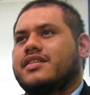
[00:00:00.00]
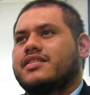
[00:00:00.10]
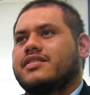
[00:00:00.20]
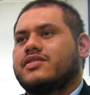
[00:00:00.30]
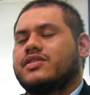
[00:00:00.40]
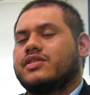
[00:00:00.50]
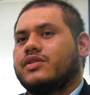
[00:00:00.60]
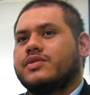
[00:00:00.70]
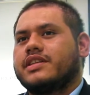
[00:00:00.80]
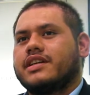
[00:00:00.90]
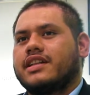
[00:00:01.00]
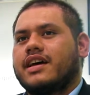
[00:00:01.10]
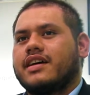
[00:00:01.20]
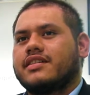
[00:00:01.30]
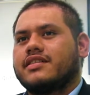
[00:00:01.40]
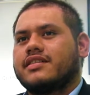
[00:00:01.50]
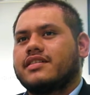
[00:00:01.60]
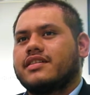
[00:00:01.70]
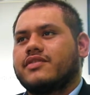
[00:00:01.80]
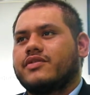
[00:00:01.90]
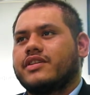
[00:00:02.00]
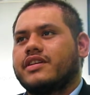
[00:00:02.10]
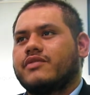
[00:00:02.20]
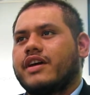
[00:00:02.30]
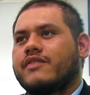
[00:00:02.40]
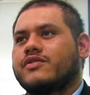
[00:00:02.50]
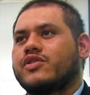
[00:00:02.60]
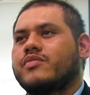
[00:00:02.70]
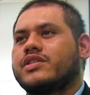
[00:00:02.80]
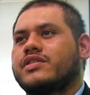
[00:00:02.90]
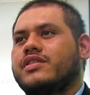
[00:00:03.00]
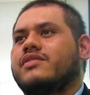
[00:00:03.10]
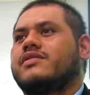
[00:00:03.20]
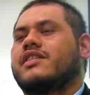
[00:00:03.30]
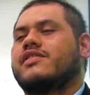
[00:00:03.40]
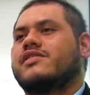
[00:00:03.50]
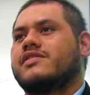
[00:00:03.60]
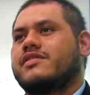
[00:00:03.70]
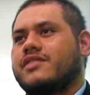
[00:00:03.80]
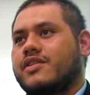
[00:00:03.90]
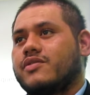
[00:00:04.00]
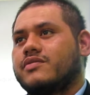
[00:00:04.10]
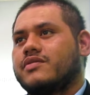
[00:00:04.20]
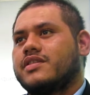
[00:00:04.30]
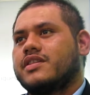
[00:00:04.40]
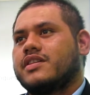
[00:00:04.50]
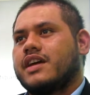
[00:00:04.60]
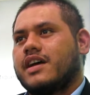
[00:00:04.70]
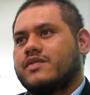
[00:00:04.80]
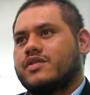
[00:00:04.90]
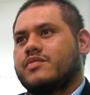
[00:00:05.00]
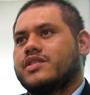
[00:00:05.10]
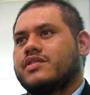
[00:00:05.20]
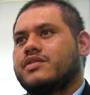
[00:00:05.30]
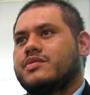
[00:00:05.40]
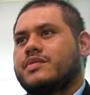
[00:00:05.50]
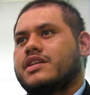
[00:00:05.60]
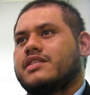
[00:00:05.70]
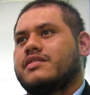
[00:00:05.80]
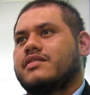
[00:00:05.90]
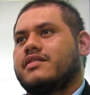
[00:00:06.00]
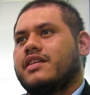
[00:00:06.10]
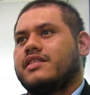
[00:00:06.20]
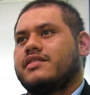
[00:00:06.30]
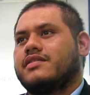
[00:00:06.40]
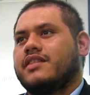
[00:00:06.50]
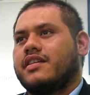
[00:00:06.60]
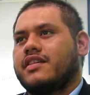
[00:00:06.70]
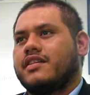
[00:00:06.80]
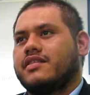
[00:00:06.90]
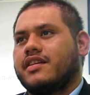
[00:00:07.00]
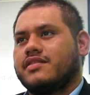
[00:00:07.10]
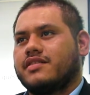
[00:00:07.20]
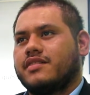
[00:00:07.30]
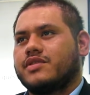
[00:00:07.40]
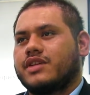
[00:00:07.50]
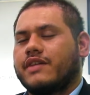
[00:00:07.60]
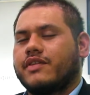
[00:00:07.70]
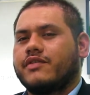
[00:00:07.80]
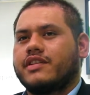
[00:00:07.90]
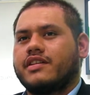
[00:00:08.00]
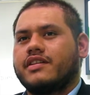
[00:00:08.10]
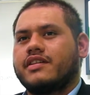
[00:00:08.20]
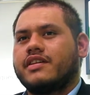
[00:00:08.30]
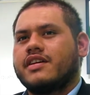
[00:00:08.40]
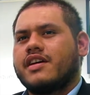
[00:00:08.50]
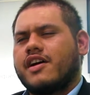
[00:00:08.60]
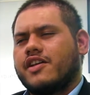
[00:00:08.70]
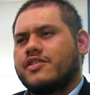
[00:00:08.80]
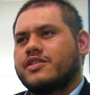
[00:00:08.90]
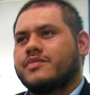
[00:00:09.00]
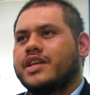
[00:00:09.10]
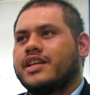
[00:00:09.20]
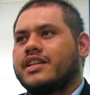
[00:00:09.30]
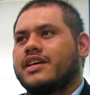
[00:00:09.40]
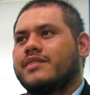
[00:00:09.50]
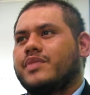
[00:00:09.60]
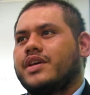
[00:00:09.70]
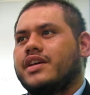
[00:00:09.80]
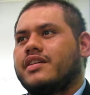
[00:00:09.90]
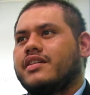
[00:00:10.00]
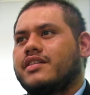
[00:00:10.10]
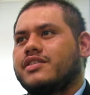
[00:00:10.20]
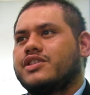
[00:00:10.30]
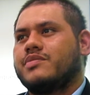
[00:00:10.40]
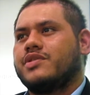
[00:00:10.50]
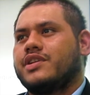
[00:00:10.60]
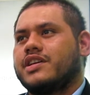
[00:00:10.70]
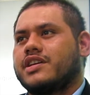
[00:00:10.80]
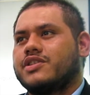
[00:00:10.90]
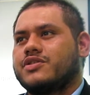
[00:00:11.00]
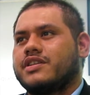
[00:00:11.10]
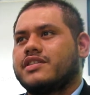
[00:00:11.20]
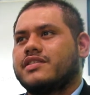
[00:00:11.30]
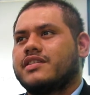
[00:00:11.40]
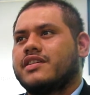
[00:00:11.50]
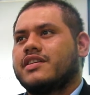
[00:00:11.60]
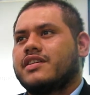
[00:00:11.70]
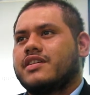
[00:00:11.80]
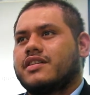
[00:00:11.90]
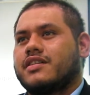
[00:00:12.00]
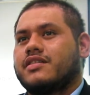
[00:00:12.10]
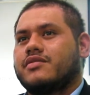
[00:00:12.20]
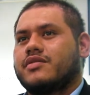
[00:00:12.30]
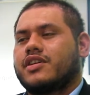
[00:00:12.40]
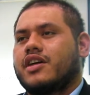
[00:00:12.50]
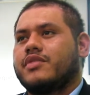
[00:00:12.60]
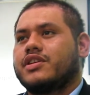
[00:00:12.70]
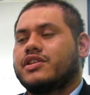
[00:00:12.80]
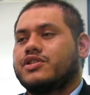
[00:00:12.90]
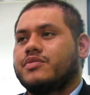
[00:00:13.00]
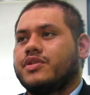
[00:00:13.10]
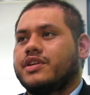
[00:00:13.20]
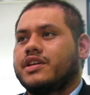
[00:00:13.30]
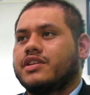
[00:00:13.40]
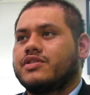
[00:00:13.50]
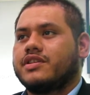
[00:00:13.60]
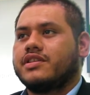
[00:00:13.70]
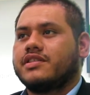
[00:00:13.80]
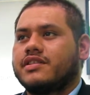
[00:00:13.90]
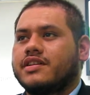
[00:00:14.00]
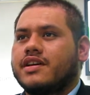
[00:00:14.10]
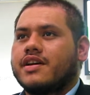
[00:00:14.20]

It's just losing a lot. We have so much to lose. Others don't have so much to lose because they think they seem to have everything. Others meaning like big contributing countries, carbon contributing countries.